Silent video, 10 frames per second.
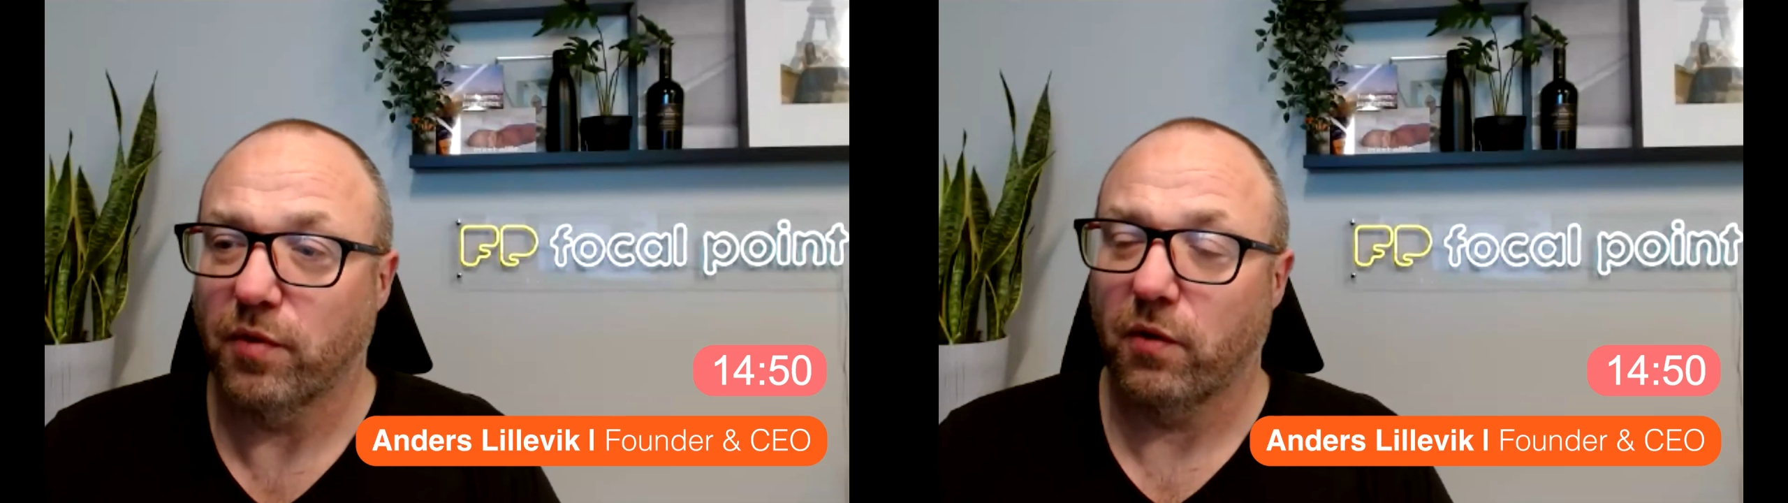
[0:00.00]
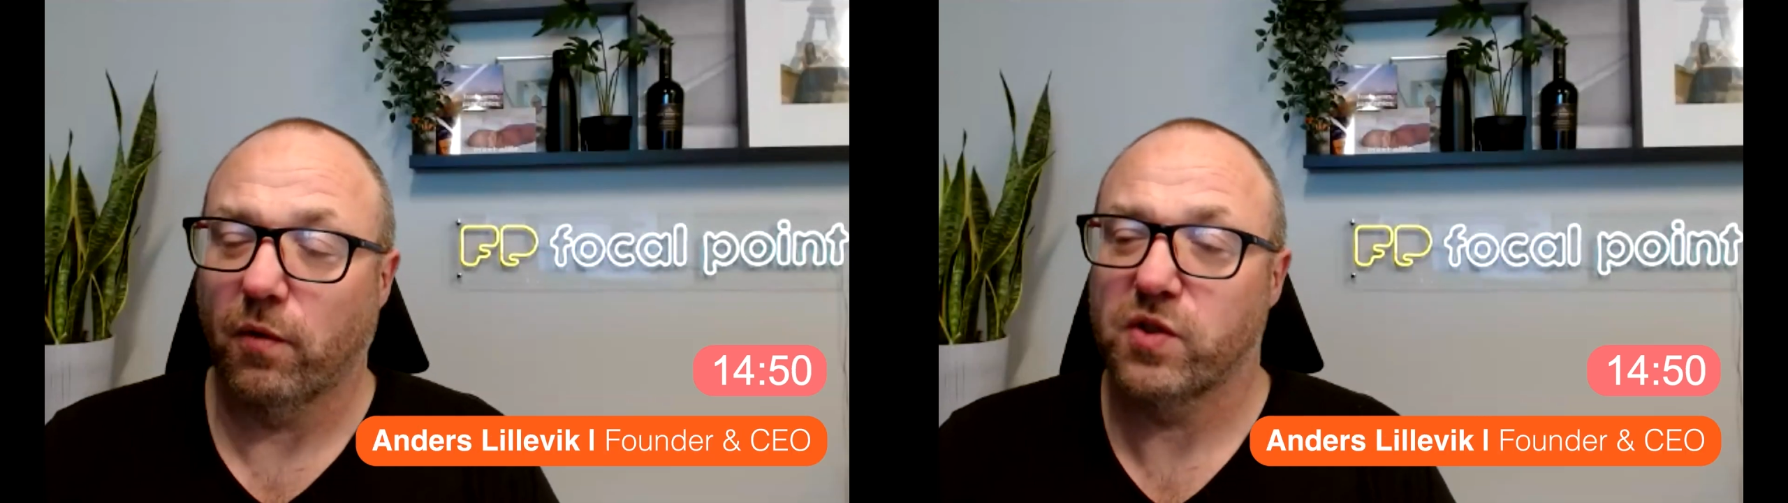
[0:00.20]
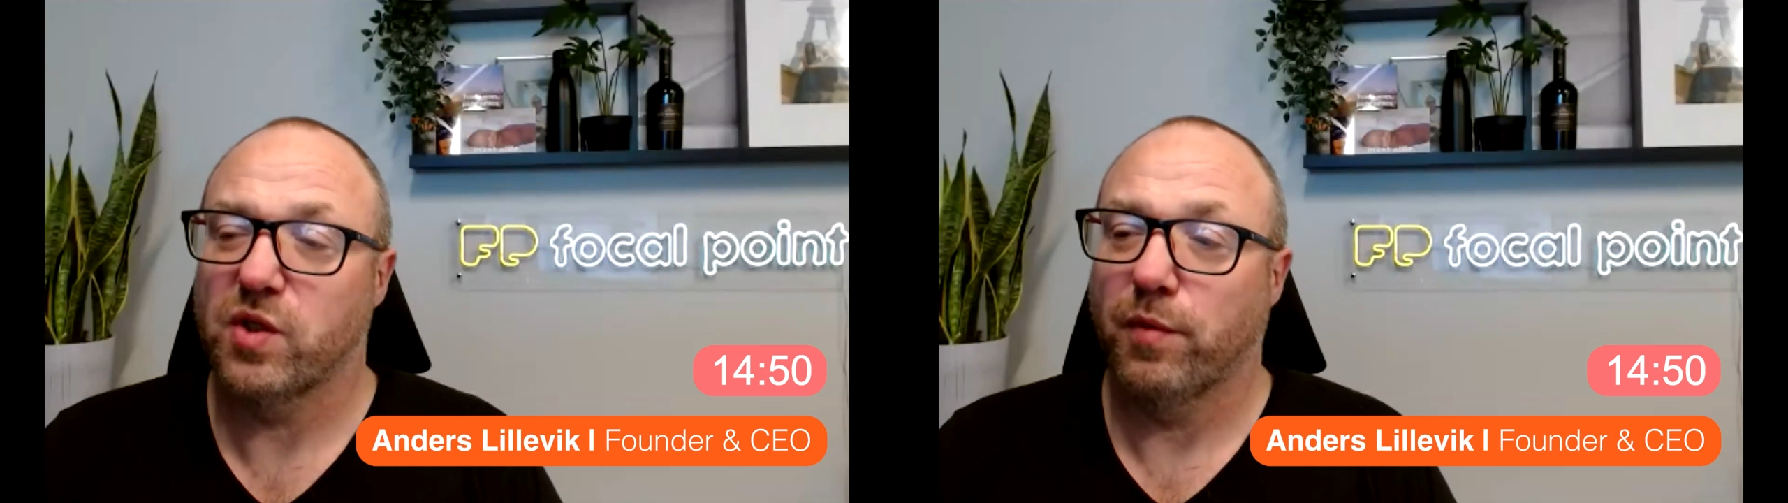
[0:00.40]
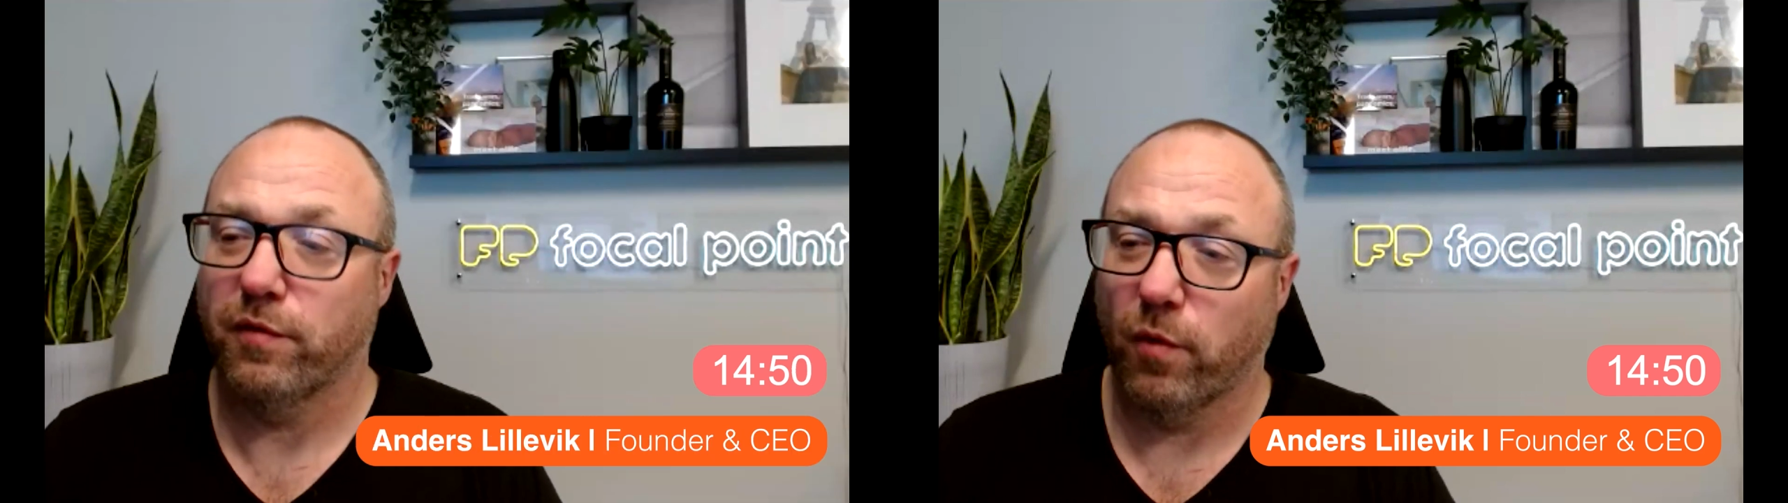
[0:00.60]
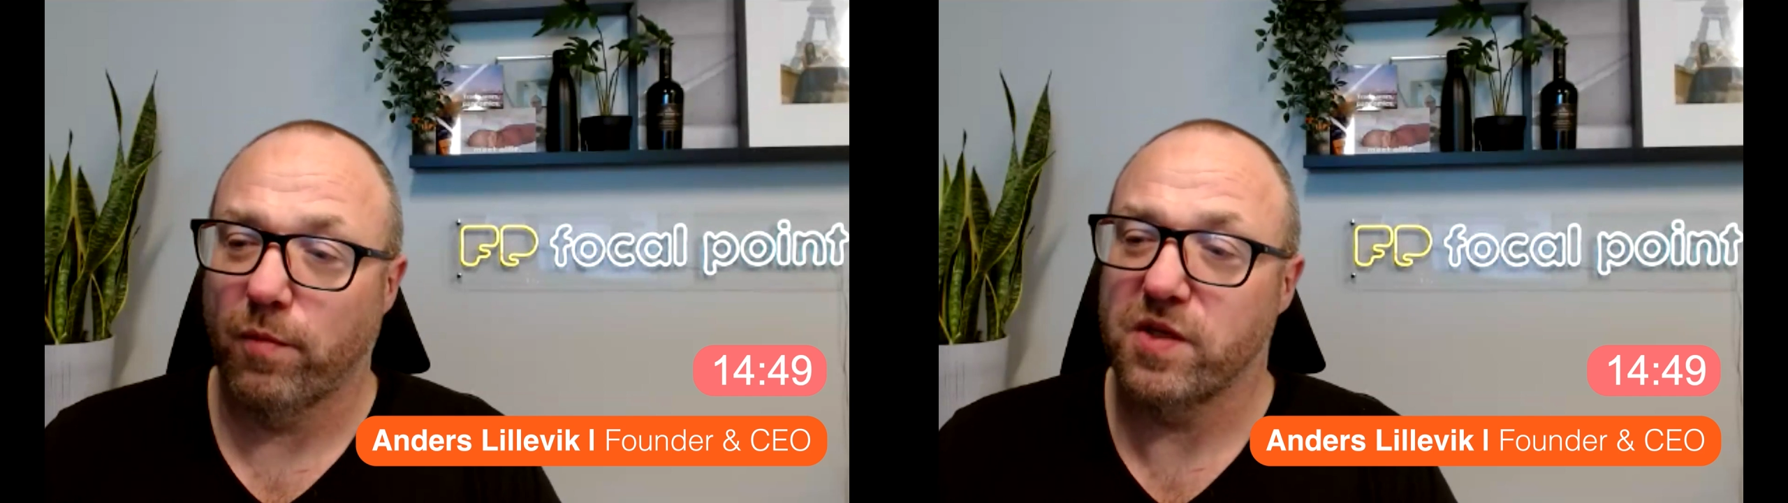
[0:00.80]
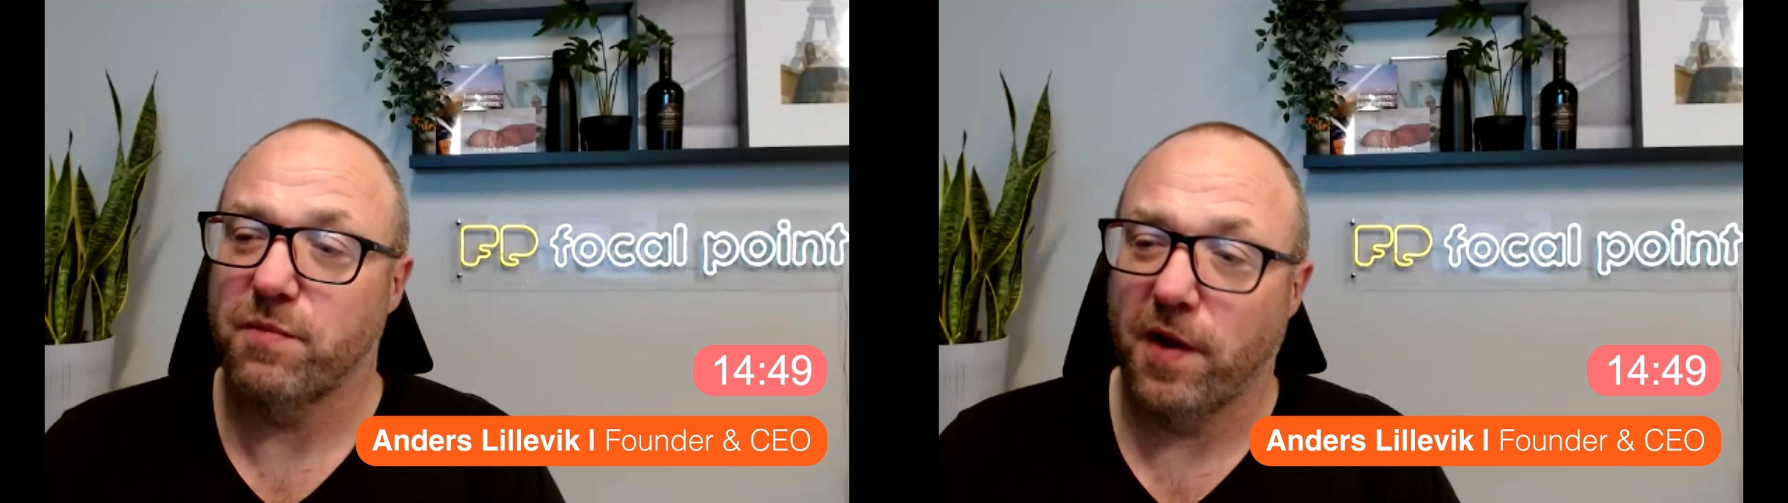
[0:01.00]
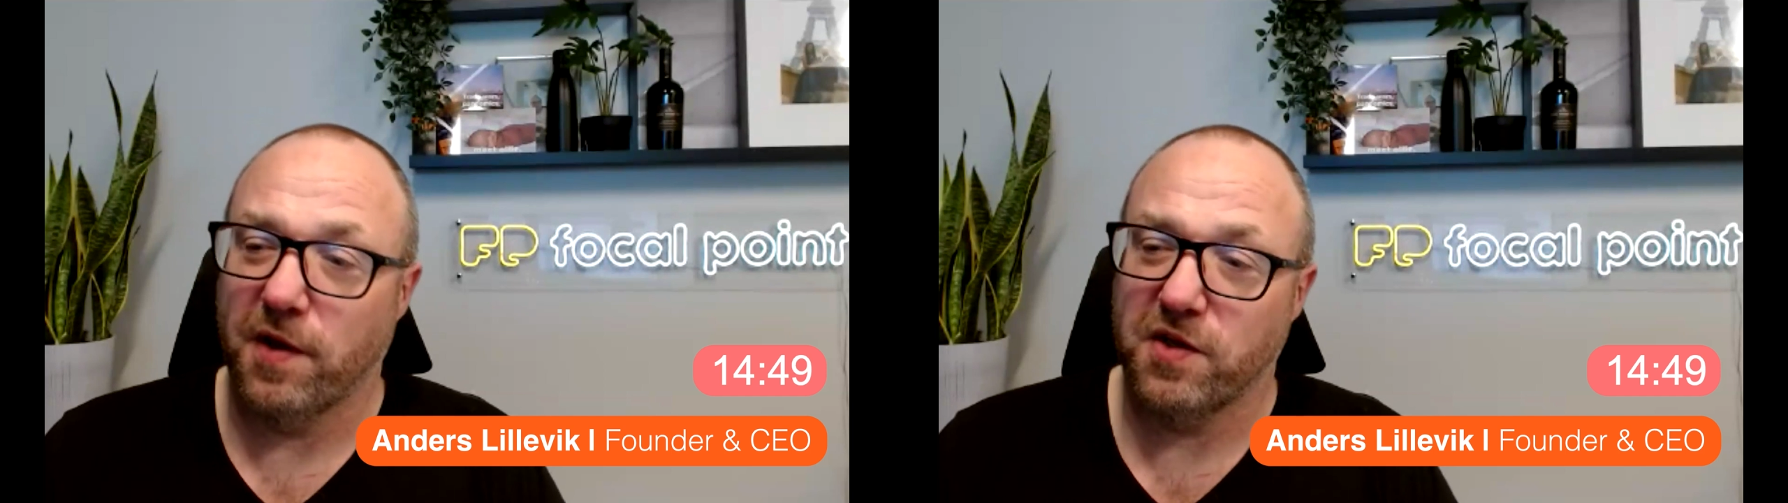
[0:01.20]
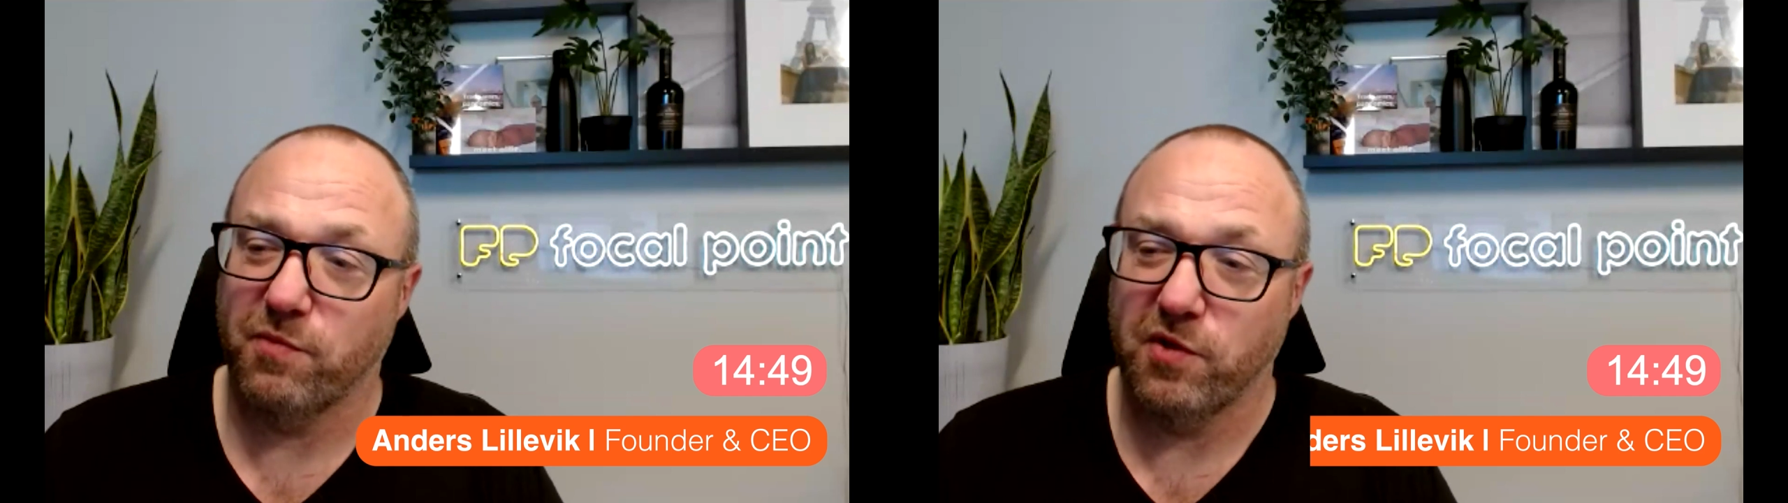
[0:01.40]
but also performance
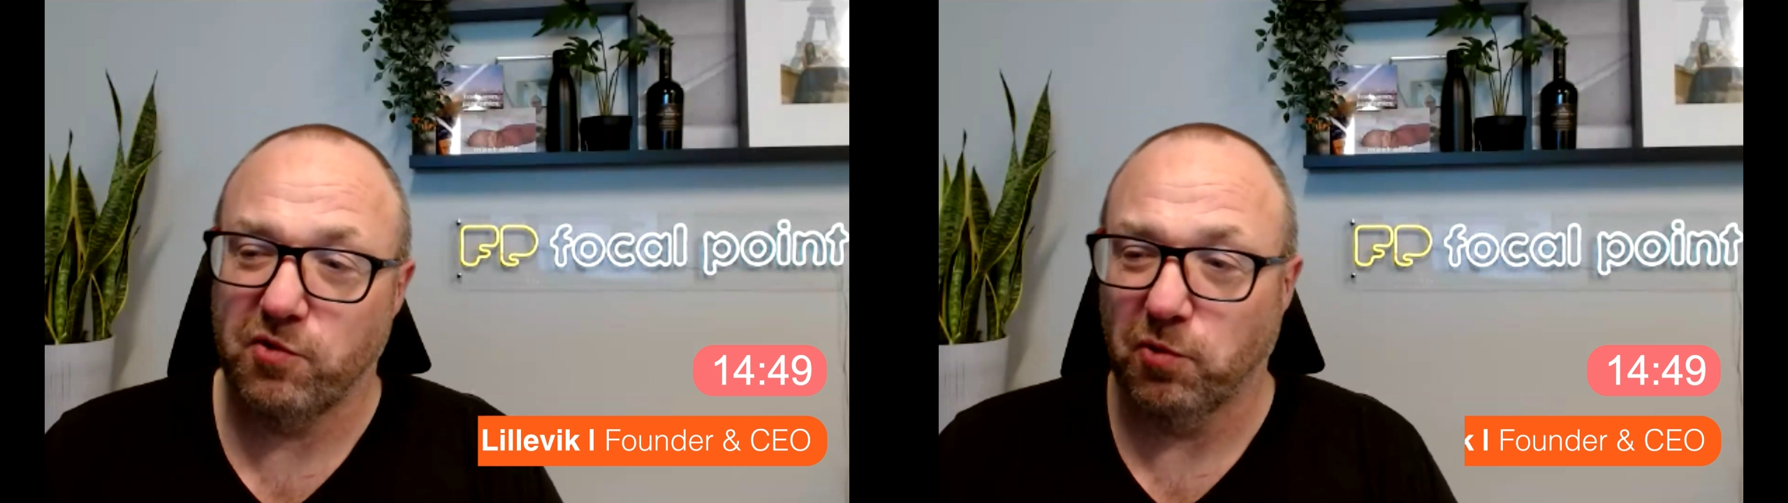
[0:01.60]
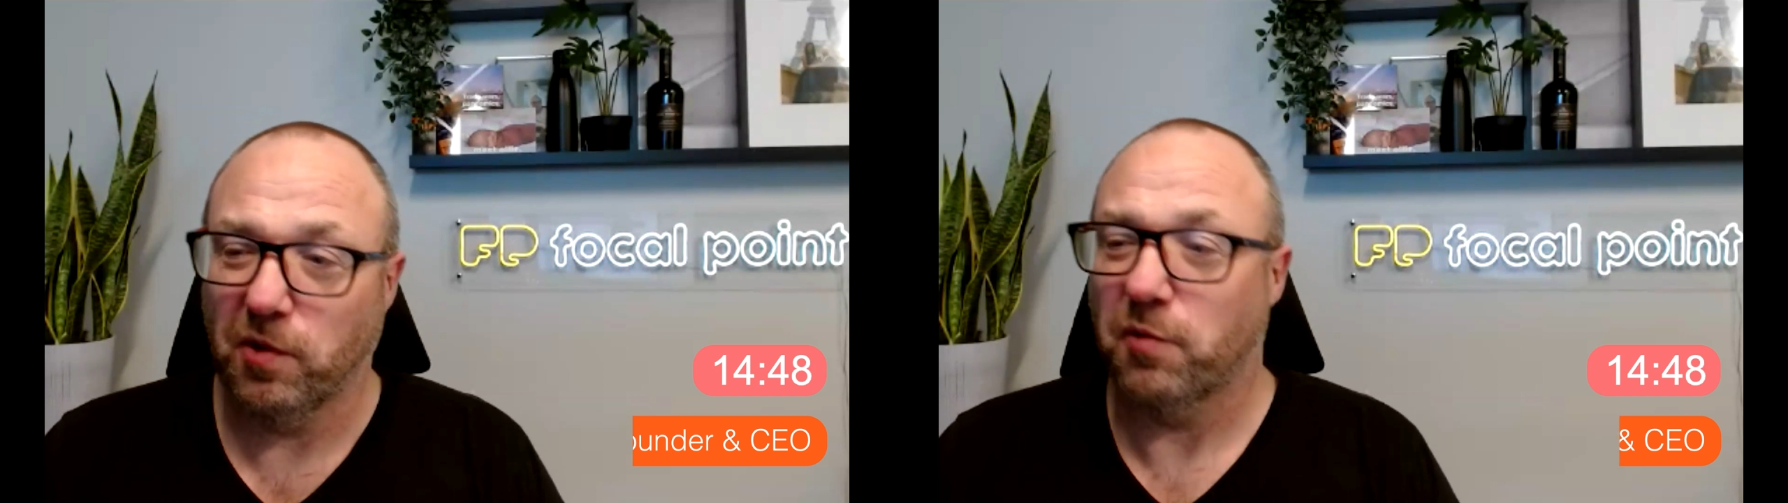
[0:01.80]
management tool,